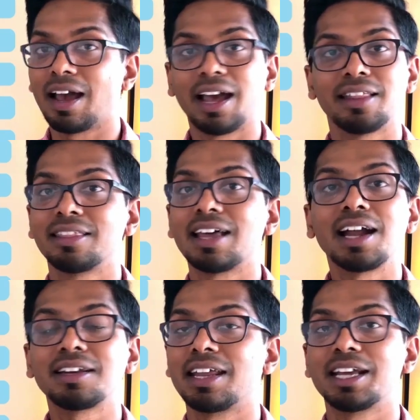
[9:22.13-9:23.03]
and
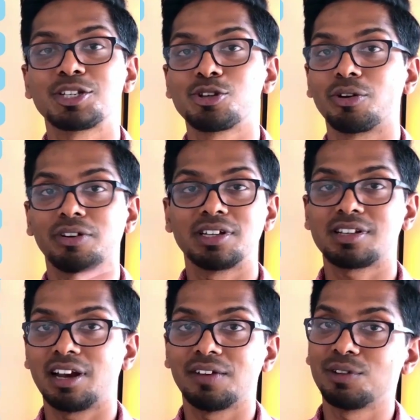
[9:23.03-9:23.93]
that takes your
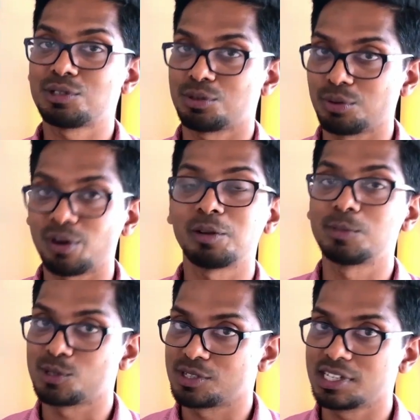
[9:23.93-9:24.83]
risk levels to
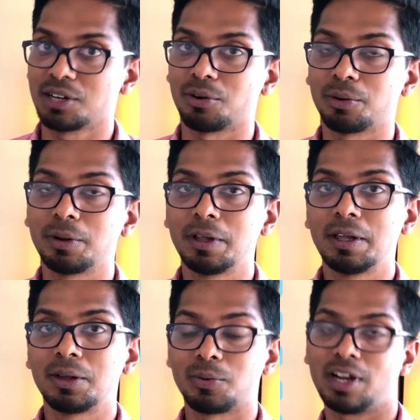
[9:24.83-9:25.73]
almost zero,
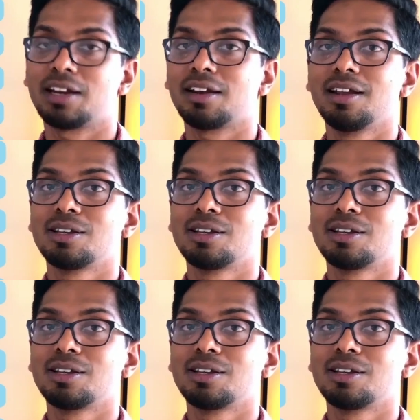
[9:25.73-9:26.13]
right?